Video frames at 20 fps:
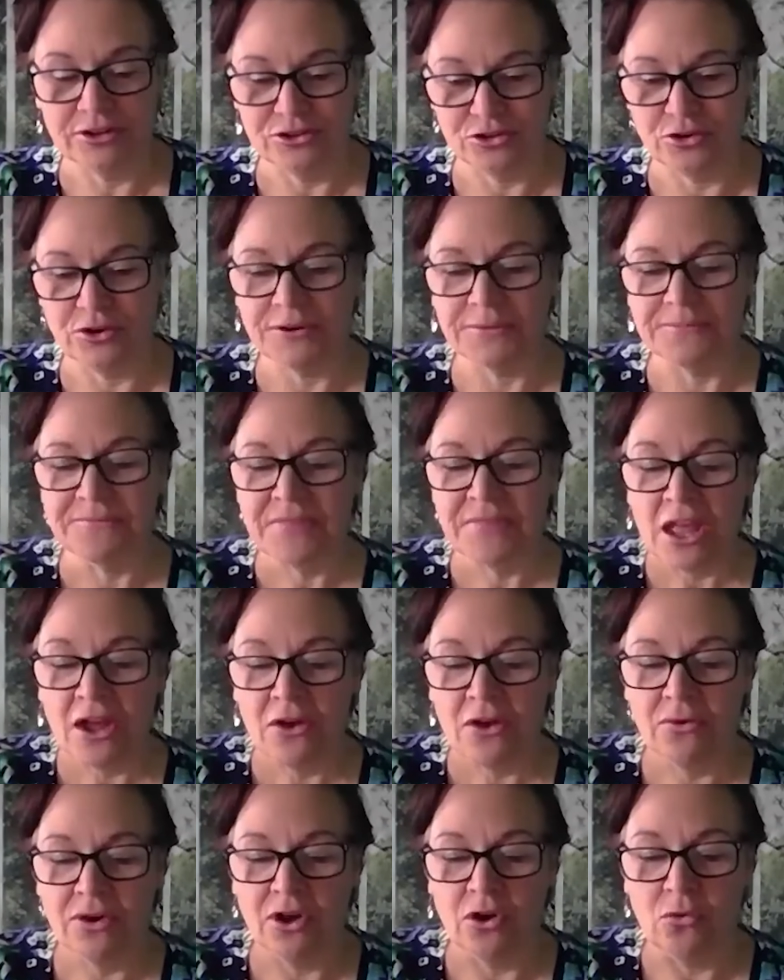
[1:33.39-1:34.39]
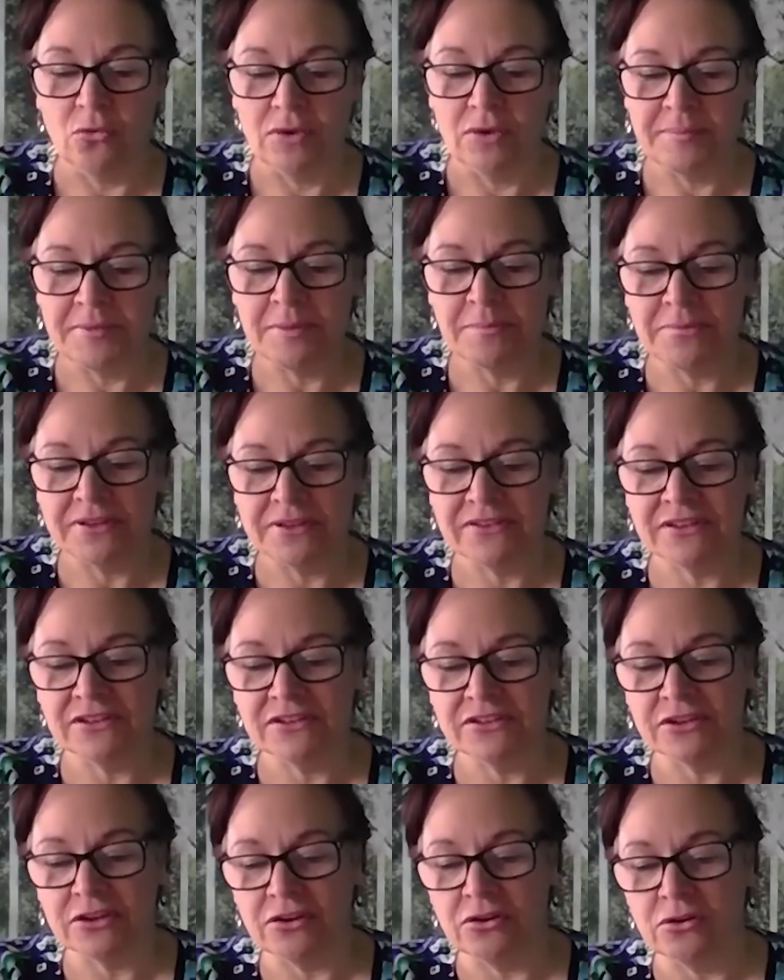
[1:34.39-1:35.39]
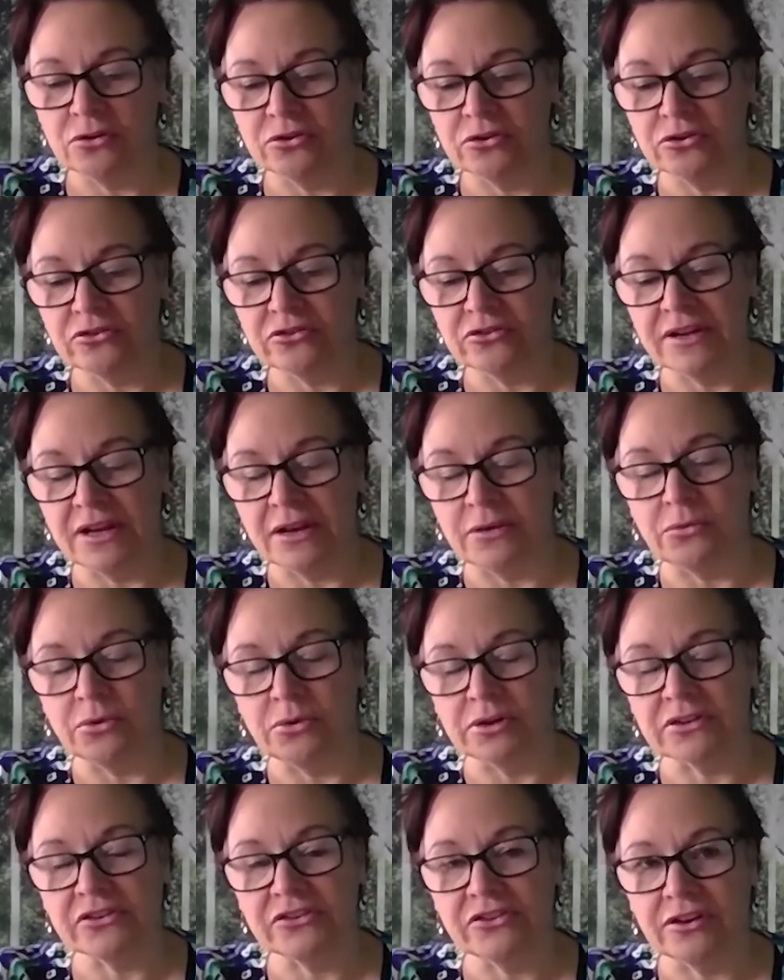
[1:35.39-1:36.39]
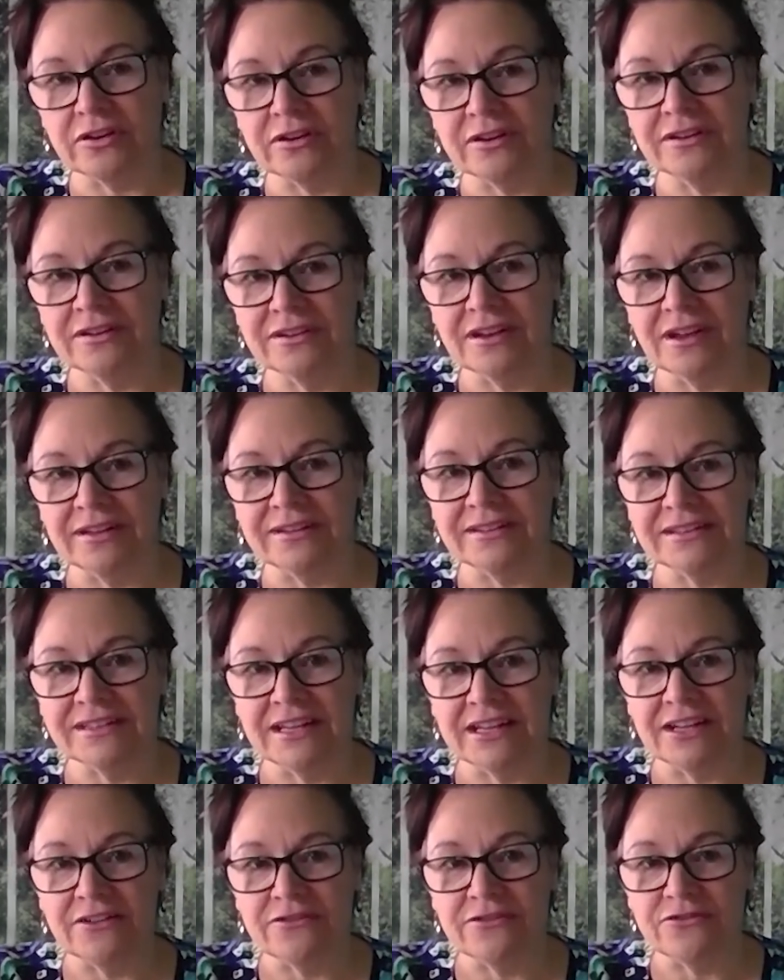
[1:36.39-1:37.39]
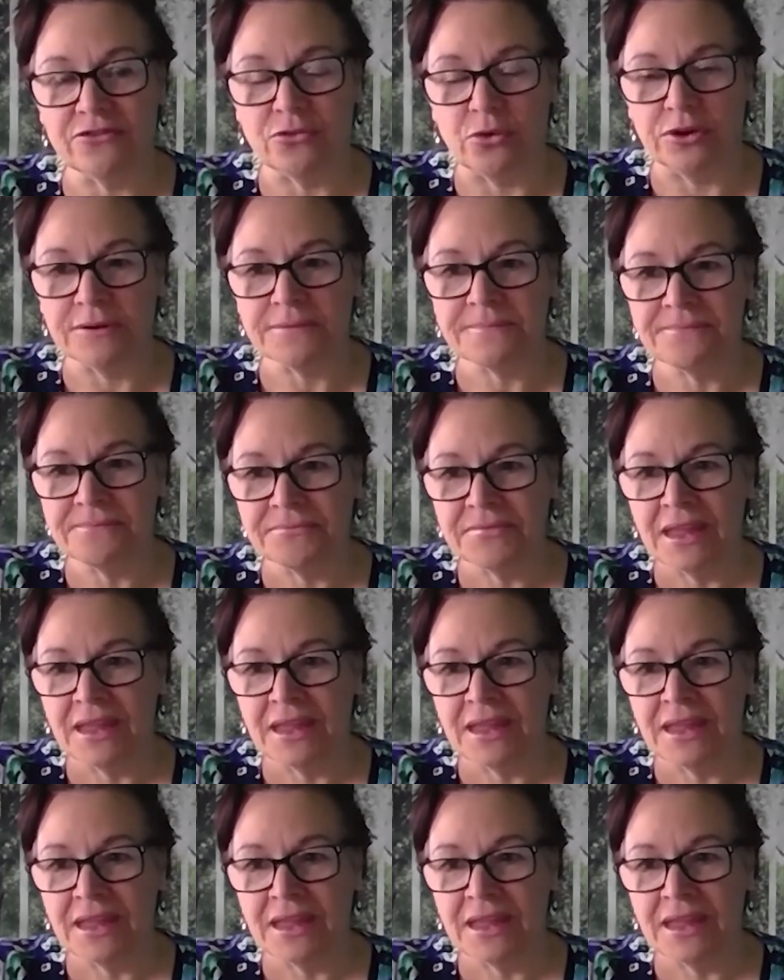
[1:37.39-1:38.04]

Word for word: sure. Well, Women Business Owners Network started in 1984.